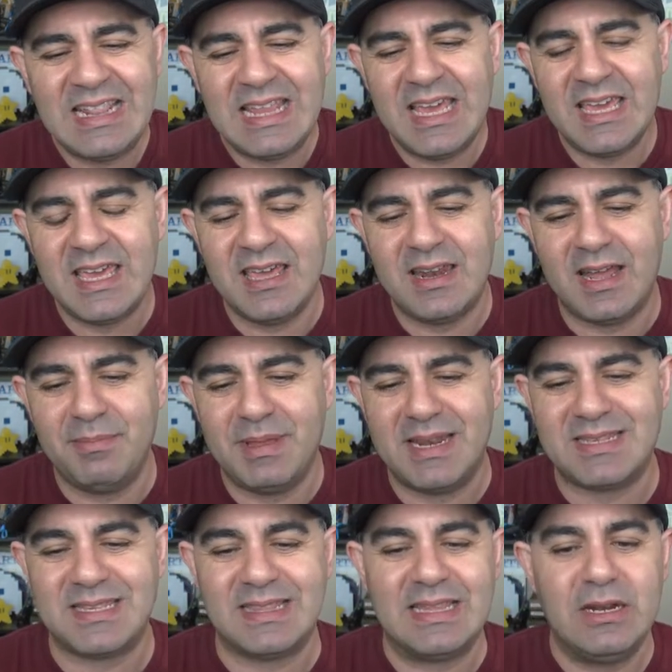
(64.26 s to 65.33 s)
of like it. I mean,
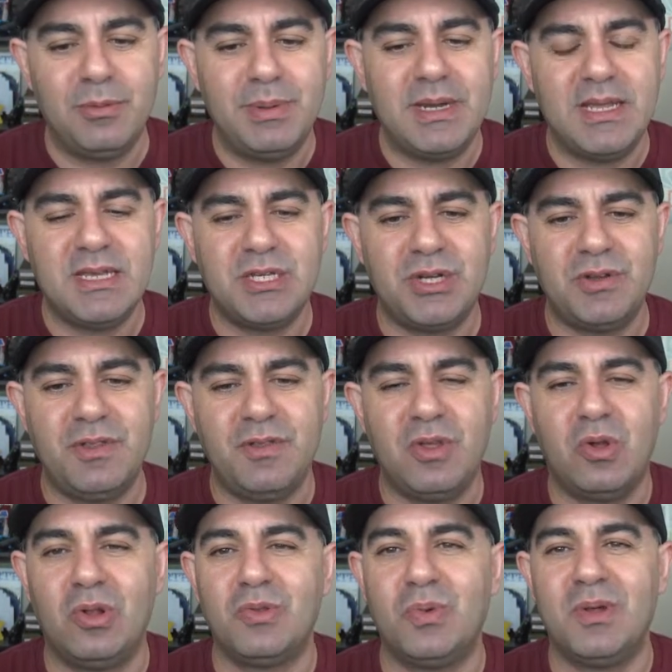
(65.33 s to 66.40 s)
it's a little bit easier than the
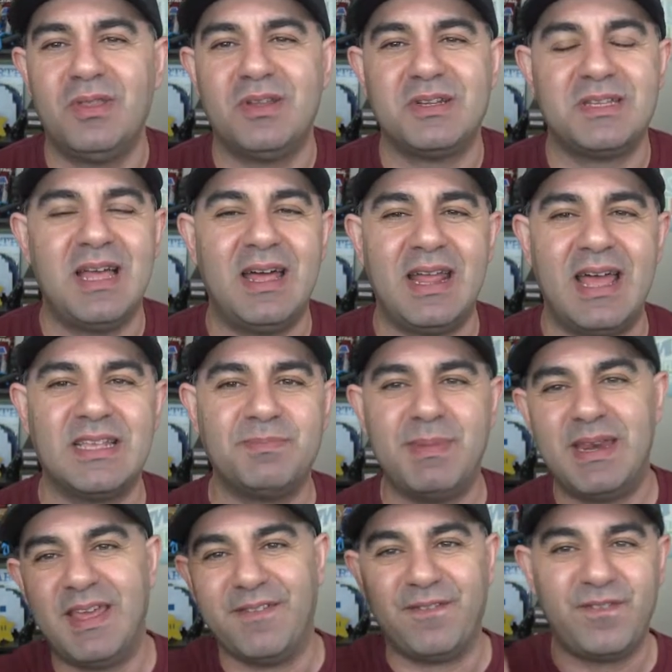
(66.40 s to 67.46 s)
old one. There's not as
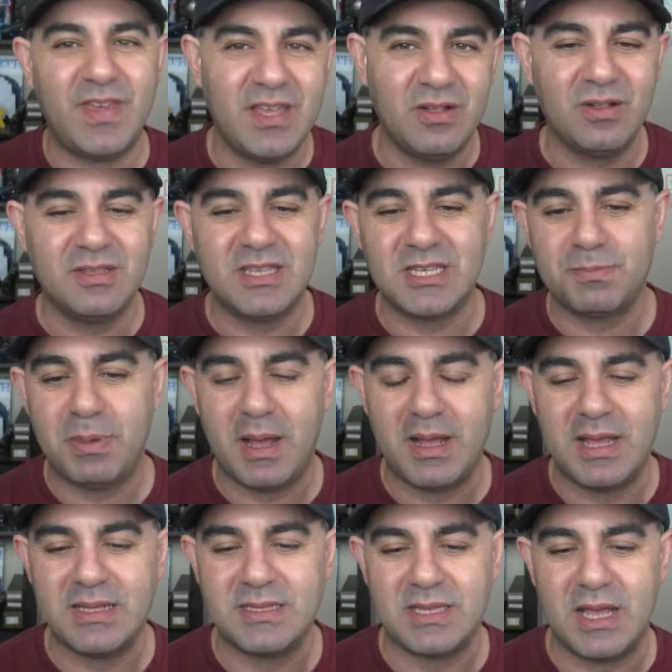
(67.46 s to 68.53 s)
many fields as
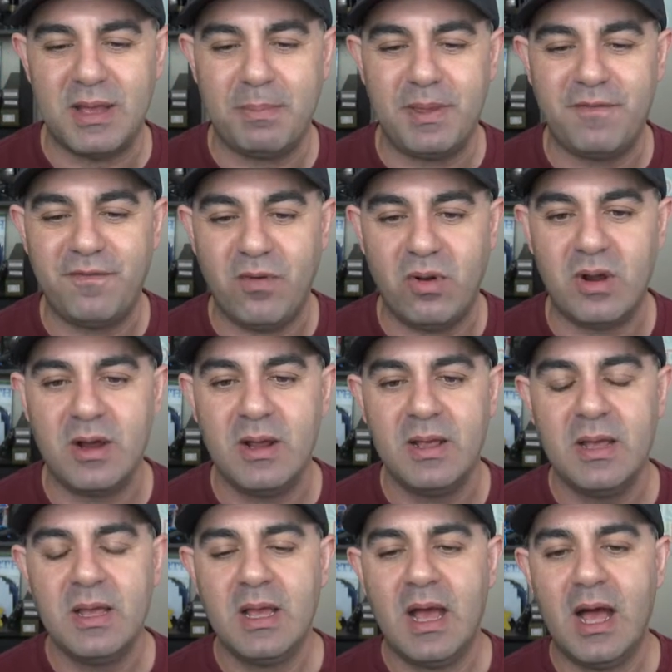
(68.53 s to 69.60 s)
before.
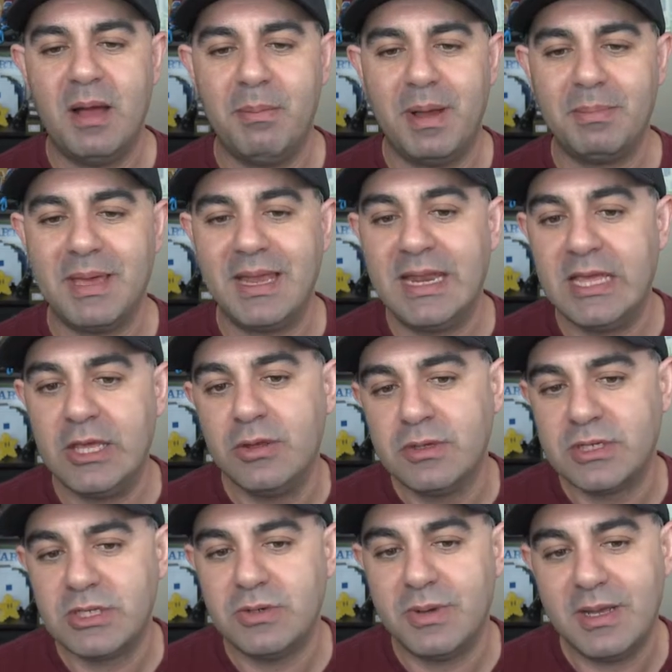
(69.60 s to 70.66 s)
I'm getting
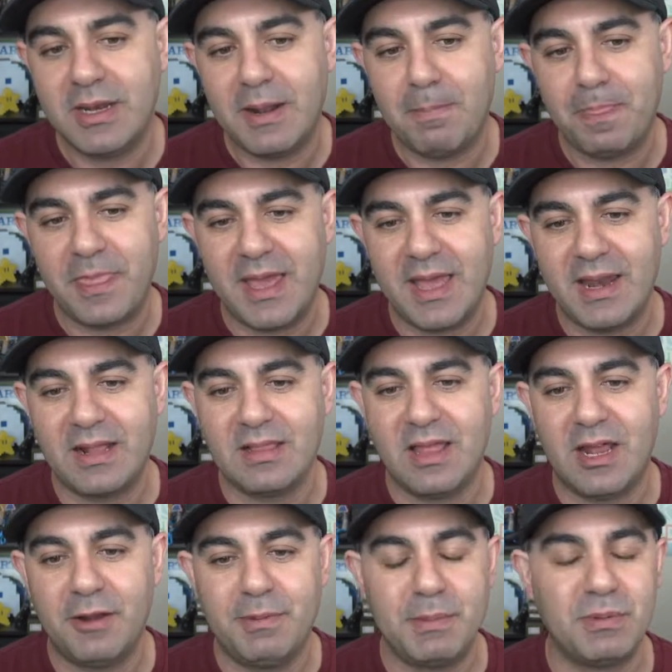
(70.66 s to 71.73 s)
used to it, and a
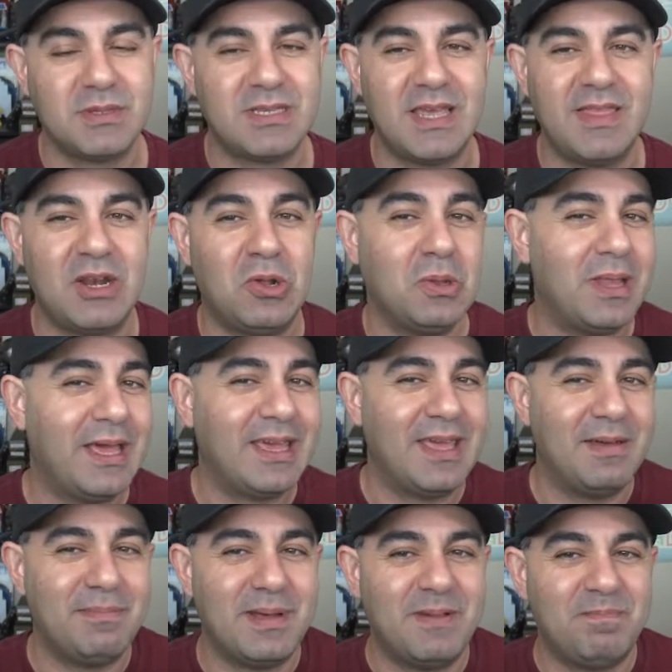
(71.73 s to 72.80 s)
lot of people say they don't like
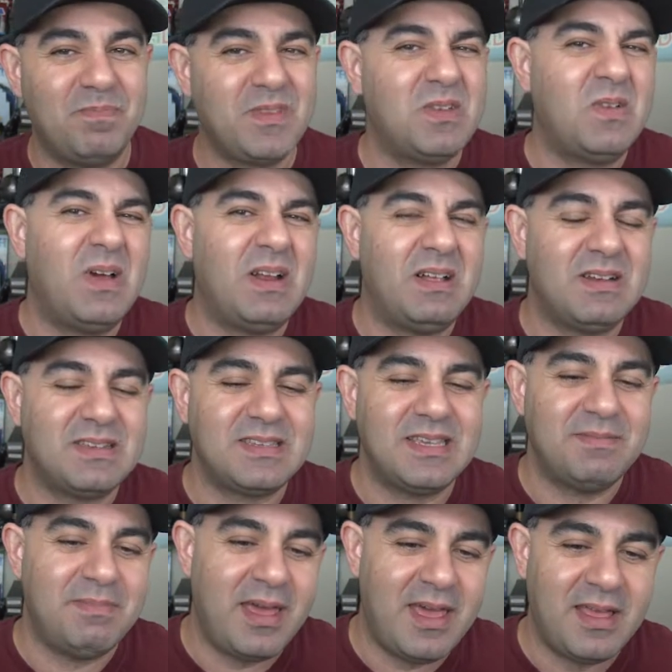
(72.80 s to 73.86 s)
it, but quite
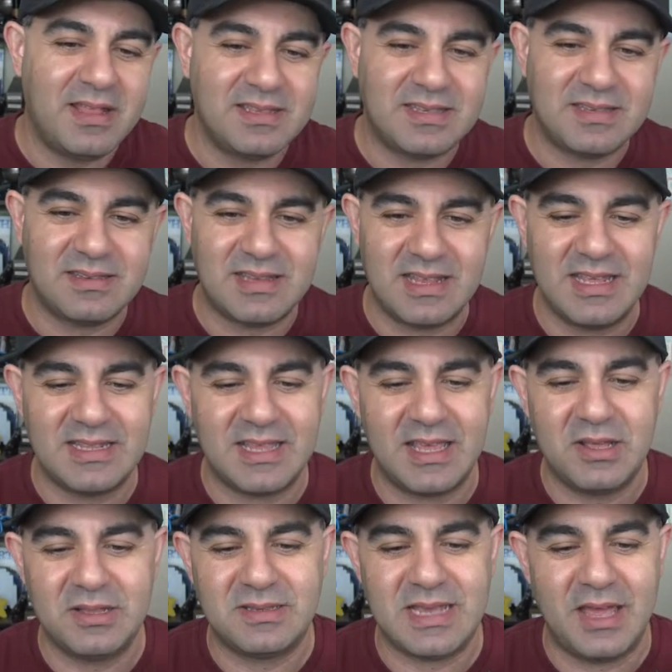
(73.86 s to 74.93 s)
honestly, meh,
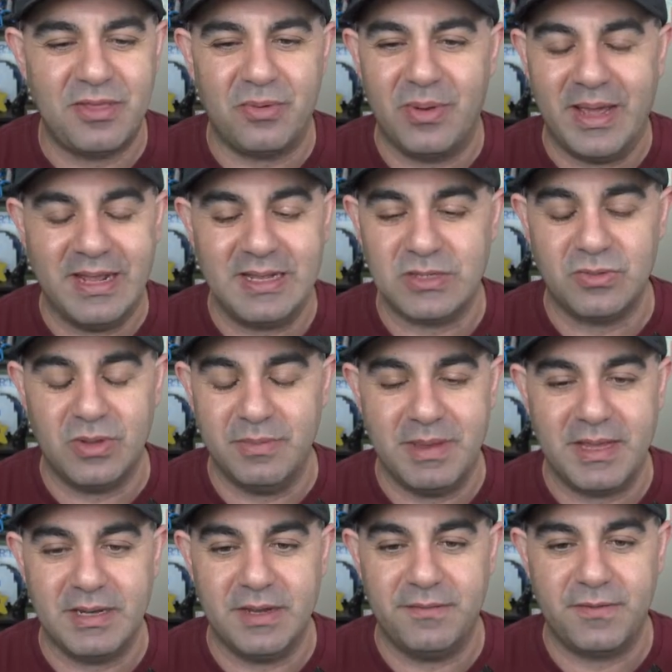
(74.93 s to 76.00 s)
it's either way. It doesn't really
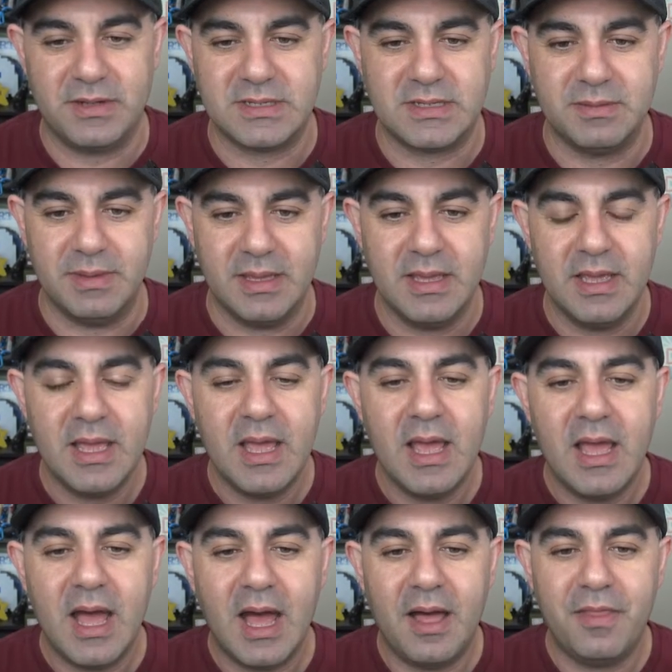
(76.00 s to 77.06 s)
make a difference to me.
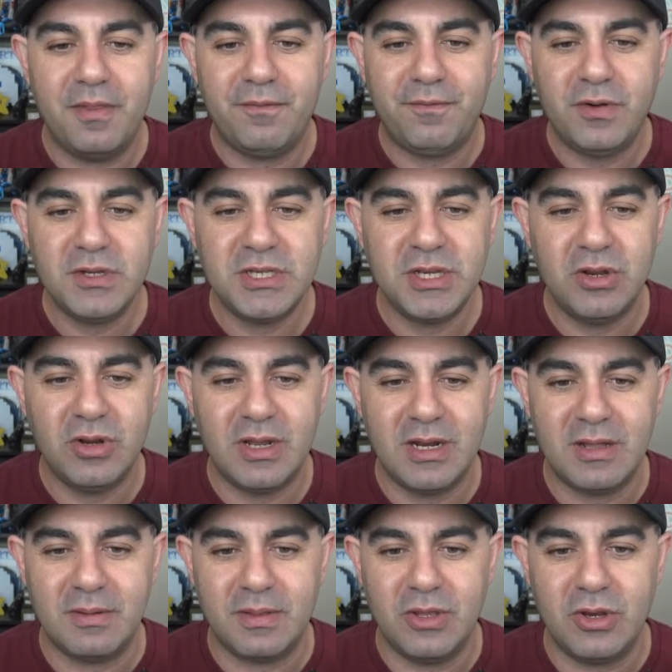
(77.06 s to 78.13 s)
The first thing you're
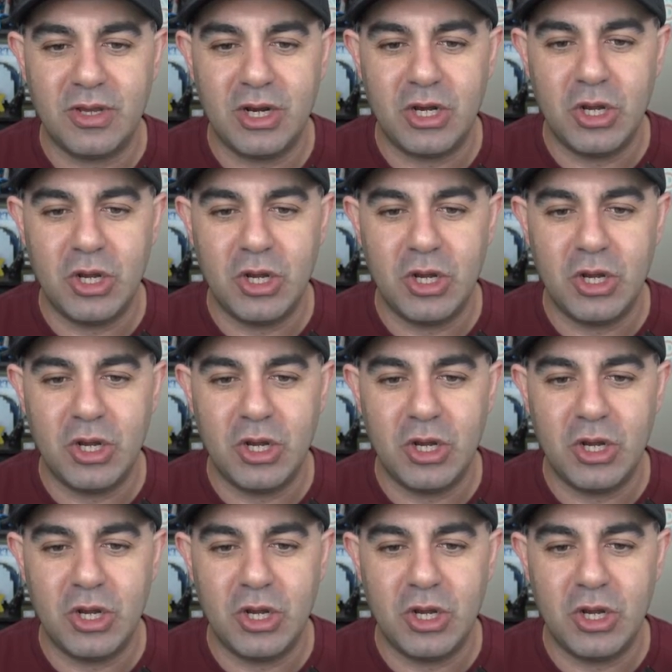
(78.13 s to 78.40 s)
gonna